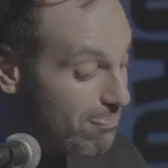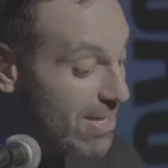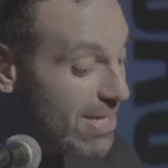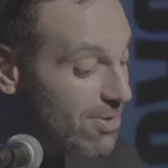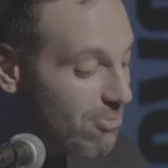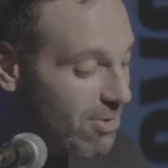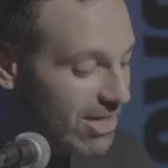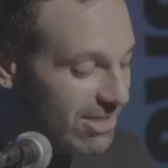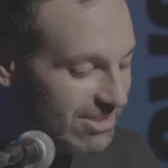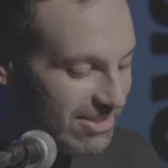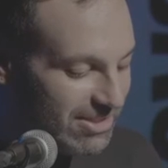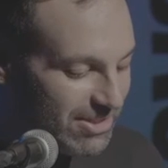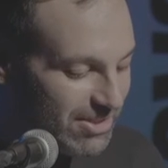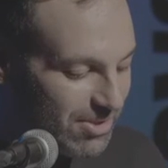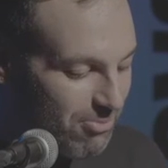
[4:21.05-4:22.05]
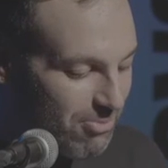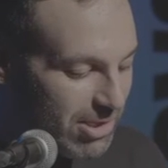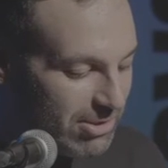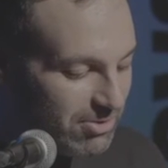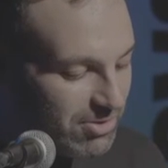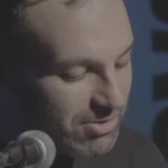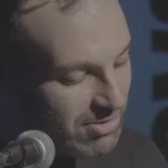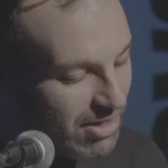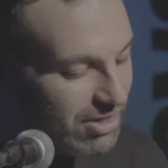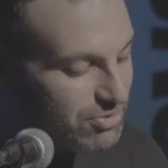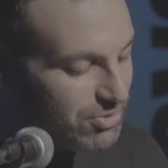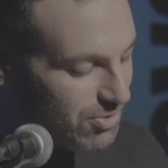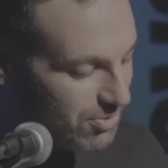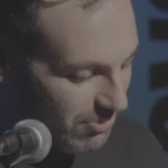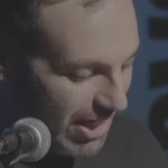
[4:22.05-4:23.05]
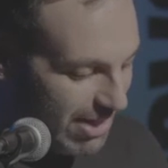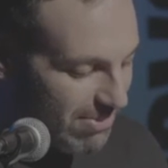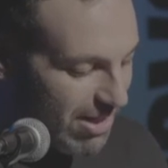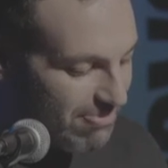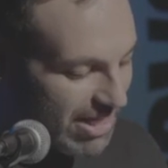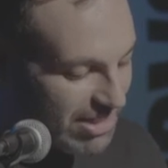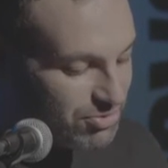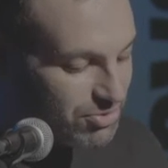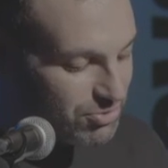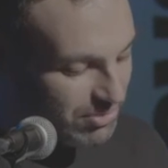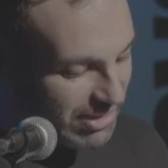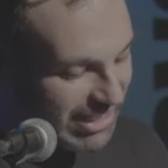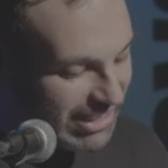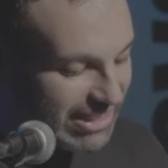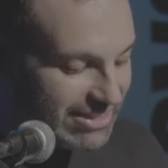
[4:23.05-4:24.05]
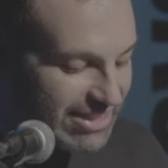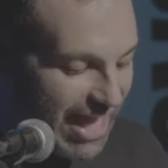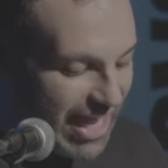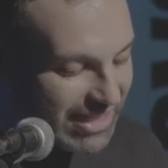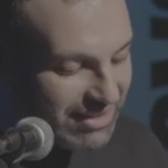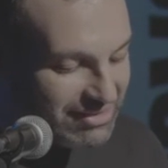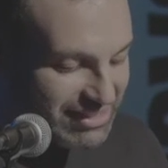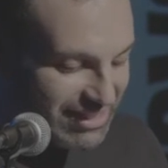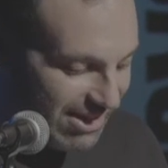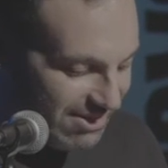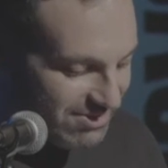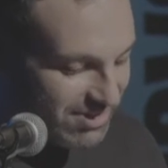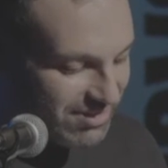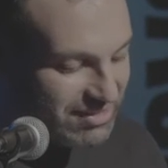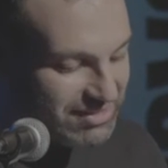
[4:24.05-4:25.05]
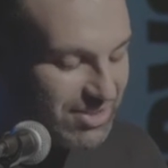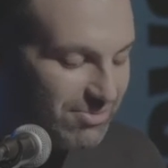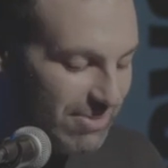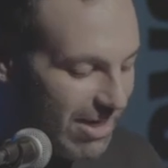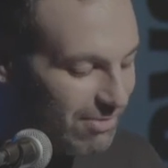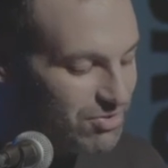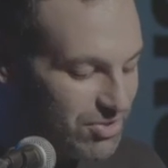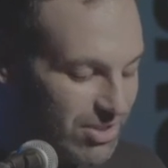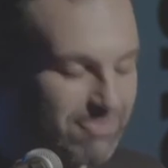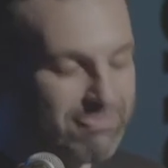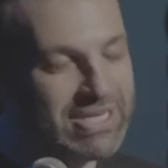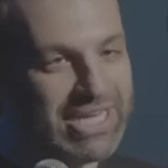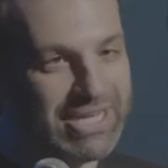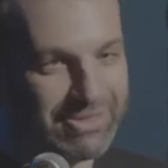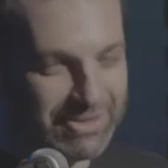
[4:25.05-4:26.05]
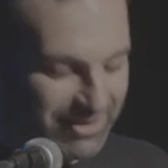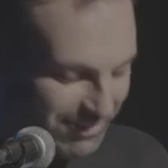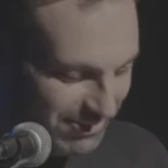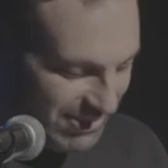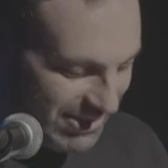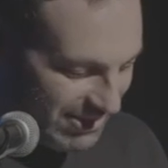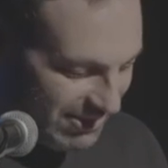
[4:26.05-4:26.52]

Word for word: the big one, whether or not your grandma made you drink an entire seltzer as the ground shook beneath you.